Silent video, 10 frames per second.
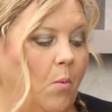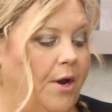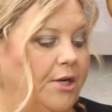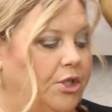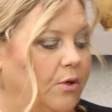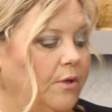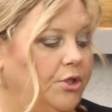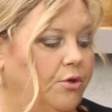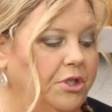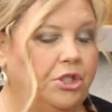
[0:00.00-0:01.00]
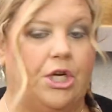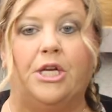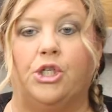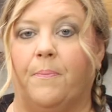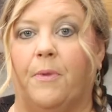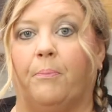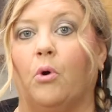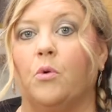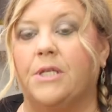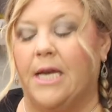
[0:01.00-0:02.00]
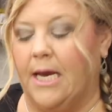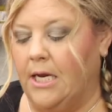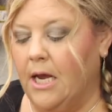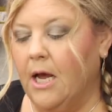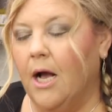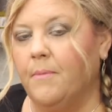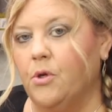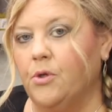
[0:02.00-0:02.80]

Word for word: you wanted to because you could change up the protein. I'm